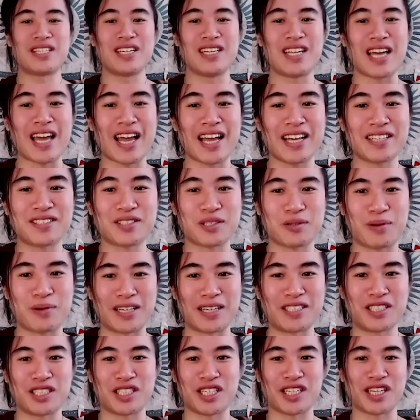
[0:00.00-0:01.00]
today's
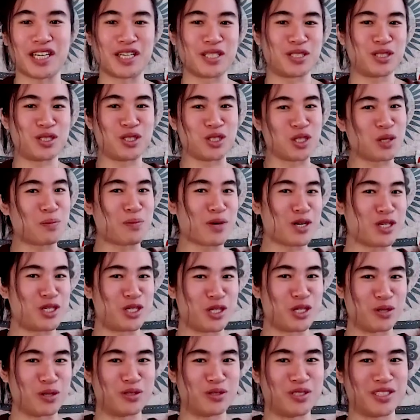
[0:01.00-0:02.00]
question is super
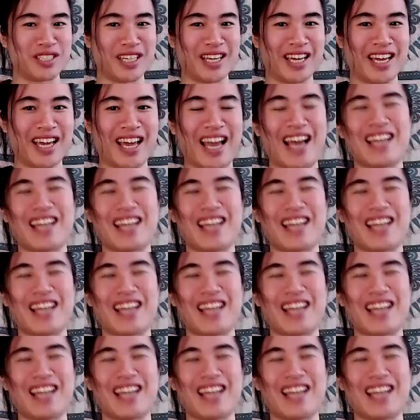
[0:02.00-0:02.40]
juicy,